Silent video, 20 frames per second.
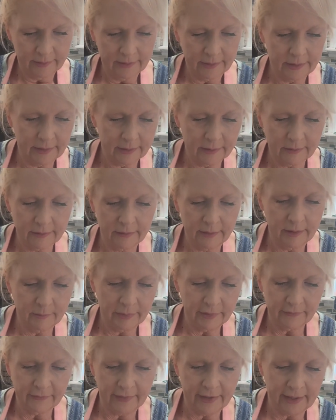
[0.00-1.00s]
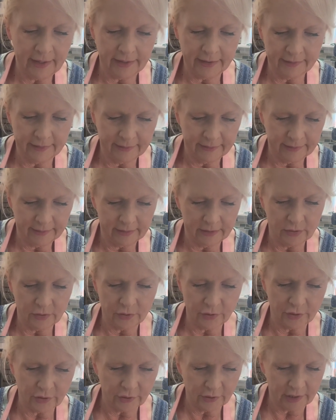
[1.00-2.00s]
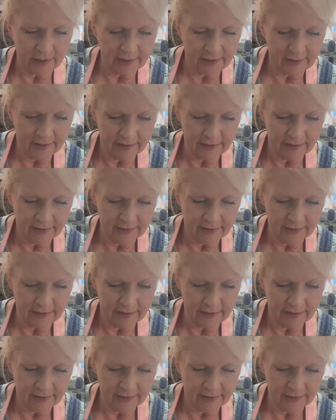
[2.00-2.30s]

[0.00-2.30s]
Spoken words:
get a clump of that in your cookie.